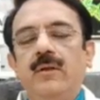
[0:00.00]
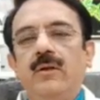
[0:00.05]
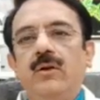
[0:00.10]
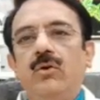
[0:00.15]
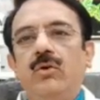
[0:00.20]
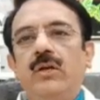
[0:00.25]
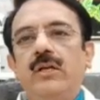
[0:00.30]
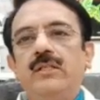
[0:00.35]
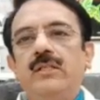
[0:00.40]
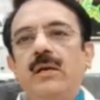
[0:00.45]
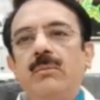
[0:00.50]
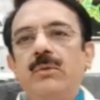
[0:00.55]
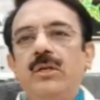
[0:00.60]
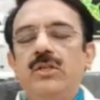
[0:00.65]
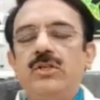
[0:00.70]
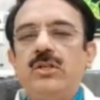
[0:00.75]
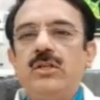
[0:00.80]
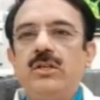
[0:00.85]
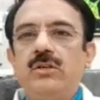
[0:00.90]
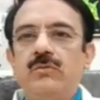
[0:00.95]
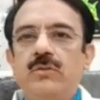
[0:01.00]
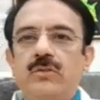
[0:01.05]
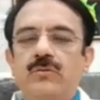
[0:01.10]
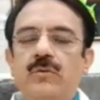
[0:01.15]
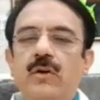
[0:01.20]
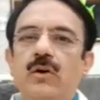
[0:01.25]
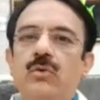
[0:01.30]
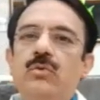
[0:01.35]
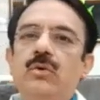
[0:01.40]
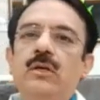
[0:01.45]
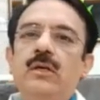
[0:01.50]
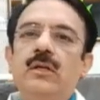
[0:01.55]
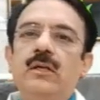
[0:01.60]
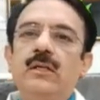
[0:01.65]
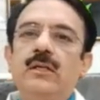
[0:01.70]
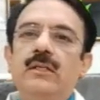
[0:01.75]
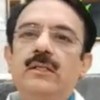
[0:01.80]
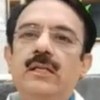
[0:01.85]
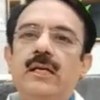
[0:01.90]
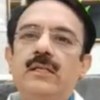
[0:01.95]
On examination, it was found
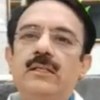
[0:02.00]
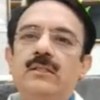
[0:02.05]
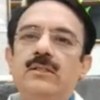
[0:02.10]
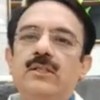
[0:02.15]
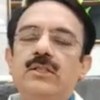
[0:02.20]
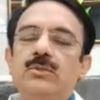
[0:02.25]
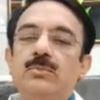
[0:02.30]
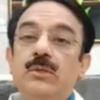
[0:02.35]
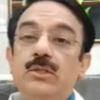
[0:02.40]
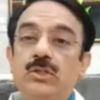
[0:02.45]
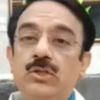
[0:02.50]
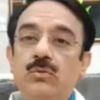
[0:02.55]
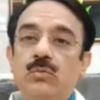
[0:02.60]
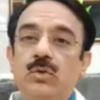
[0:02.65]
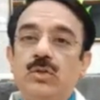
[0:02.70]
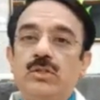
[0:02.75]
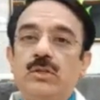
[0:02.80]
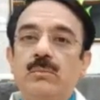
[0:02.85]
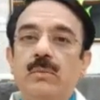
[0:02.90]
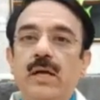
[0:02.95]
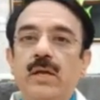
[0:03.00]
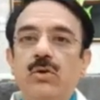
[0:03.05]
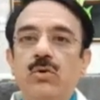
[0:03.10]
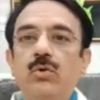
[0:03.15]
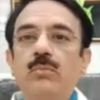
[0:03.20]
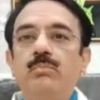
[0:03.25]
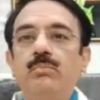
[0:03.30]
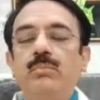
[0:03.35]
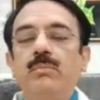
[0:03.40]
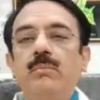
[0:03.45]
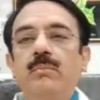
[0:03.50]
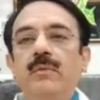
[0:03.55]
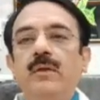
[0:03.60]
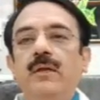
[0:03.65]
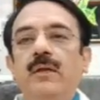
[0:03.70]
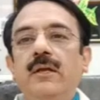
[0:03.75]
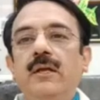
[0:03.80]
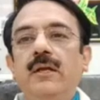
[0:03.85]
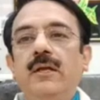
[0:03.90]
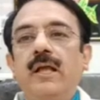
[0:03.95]
that this patient was a myope,
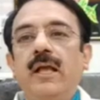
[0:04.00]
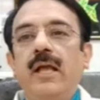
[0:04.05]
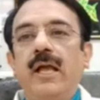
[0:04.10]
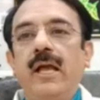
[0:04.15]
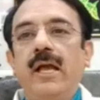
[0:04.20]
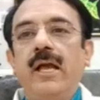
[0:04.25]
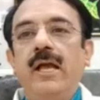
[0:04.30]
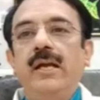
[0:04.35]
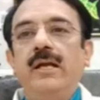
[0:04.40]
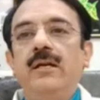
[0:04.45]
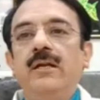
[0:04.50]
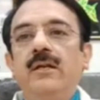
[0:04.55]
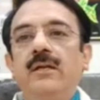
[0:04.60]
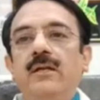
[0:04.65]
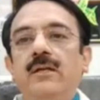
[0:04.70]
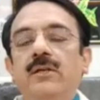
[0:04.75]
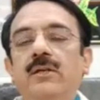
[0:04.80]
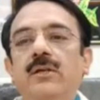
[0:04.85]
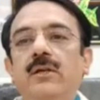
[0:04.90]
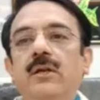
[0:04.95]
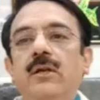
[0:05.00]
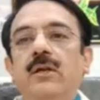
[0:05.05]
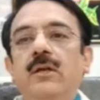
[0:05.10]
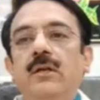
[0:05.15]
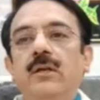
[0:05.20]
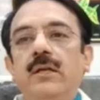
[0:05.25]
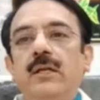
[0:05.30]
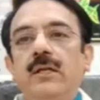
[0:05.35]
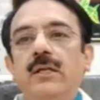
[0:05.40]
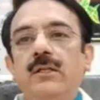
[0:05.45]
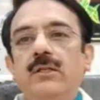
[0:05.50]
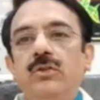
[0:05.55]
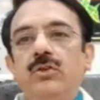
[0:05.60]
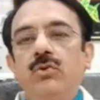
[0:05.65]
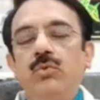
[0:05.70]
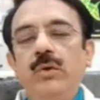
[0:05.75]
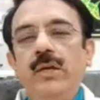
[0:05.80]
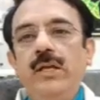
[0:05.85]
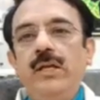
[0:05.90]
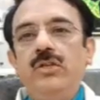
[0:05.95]
and
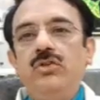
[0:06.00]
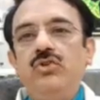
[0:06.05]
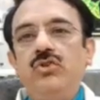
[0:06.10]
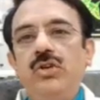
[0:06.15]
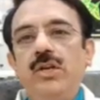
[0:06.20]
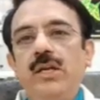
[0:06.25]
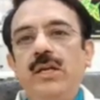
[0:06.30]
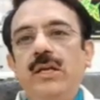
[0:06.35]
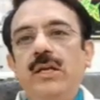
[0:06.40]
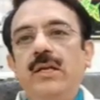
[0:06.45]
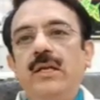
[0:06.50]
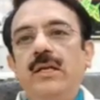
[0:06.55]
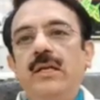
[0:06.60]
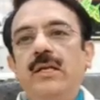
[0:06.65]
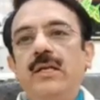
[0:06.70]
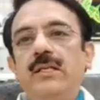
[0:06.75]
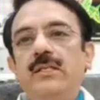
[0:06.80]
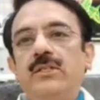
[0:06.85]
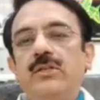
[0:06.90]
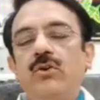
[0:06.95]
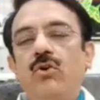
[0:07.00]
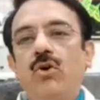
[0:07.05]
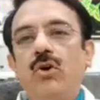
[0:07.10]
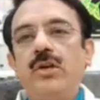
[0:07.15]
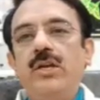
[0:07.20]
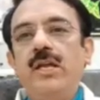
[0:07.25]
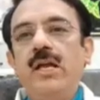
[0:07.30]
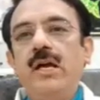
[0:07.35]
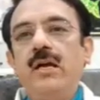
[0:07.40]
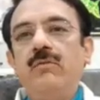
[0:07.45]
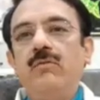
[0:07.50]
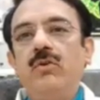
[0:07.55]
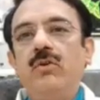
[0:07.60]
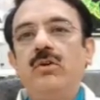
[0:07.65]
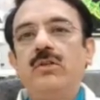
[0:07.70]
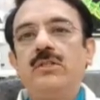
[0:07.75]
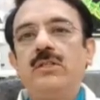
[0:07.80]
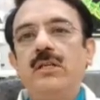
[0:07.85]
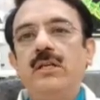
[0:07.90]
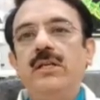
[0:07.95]
during injury, his cornea
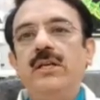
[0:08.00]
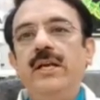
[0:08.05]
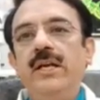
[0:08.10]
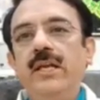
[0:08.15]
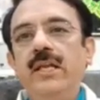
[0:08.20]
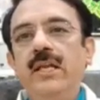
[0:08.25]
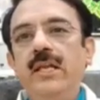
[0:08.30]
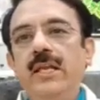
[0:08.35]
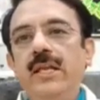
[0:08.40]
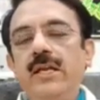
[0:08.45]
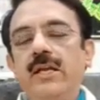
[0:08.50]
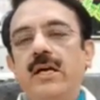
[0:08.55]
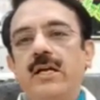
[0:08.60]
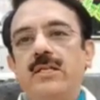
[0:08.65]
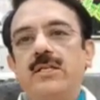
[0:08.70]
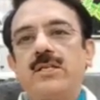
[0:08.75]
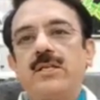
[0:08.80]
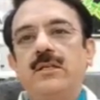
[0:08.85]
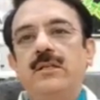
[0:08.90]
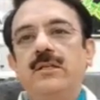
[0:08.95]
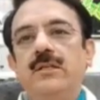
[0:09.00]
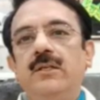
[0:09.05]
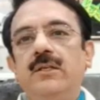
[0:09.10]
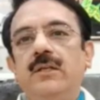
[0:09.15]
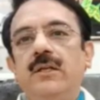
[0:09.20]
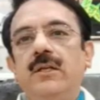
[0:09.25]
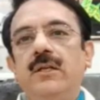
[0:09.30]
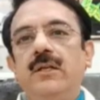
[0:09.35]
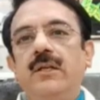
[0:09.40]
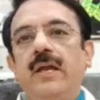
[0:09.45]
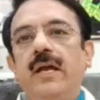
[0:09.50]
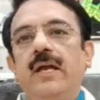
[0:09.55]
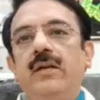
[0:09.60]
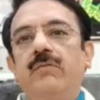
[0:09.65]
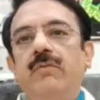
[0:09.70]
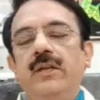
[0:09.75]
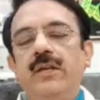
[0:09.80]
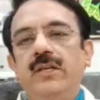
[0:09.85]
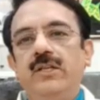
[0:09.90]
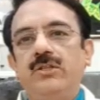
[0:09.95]
was radially cut at
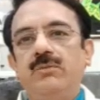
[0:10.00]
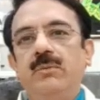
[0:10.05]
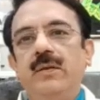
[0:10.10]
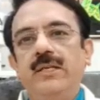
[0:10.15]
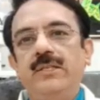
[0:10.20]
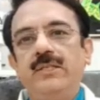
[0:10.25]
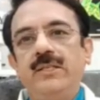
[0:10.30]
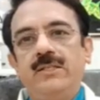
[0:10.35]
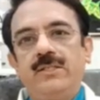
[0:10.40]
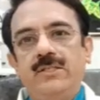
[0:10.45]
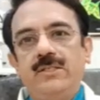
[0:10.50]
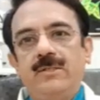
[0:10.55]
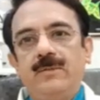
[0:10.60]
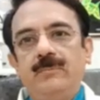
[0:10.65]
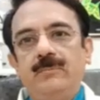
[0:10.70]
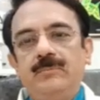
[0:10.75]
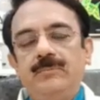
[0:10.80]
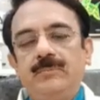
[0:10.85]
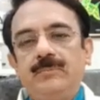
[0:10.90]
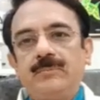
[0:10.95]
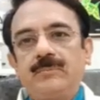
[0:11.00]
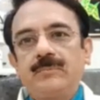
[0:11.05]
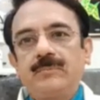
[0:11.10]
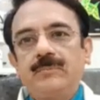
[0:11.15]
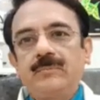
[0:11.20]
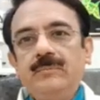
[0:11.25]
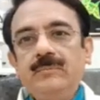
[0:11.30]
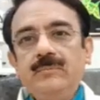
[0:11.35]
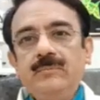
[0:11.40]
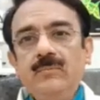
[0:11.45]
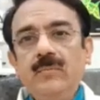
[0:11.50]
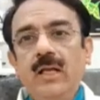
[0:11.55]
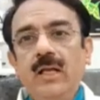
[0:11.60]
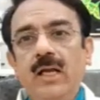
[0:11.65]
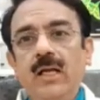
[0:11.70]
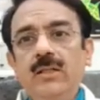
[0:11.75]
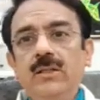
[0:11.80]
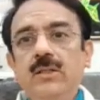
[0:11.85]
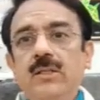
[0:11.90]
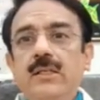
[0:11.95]
various places,
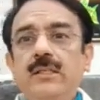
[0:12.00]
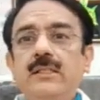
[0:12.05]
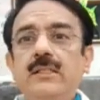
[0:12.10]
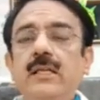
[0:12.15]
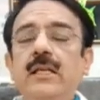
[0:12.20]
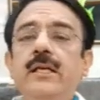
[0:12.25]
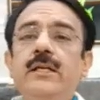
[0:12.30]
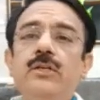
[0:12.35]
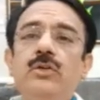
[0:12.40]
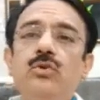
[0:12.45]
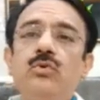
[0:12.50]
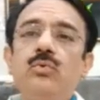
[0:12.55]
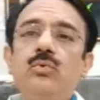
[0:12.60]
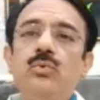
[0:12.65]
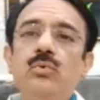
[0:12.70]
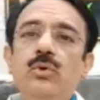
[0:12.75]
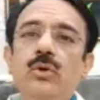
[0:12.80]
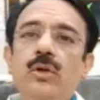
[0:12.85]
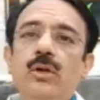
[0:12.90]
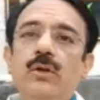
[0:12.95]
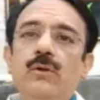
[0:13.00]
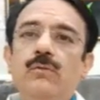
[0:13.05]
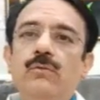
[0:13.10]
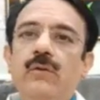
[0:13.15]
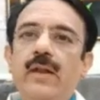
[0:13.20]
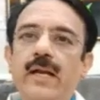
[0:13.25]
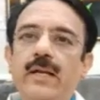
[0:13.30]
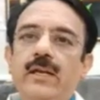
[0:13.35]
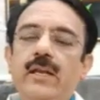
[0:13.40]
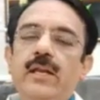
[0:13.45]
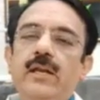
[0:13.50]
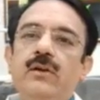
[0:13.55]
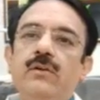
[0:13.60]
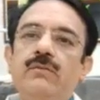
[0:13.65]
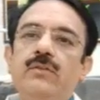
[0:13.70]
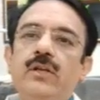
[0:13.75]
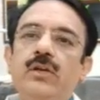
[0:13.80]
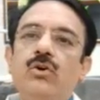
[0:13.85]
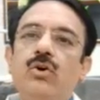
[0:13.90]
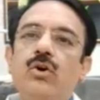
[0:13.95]
and this led to flattening
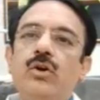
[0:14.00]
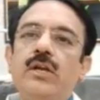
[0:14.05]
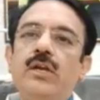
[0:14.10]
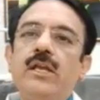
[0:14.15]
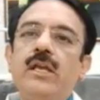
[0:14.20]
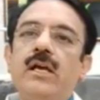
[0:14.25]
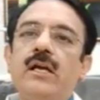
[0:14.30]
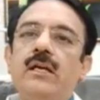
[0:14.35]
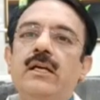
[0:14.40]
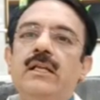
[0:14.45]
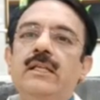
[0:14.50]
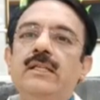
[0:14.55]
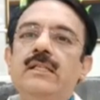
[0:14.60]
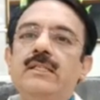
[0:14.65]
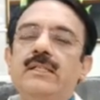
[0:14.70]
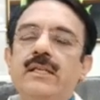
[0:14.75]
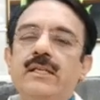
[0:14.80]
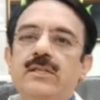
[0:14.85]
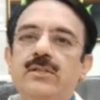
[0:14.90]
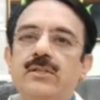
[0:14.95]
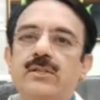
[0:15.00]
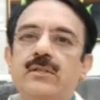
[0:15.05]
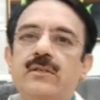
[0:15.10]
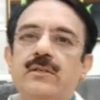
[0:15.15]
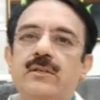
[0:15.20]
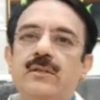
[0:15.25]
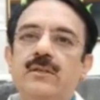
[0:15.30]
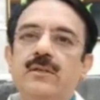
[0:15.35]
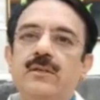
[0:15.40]
of the cornea in the center.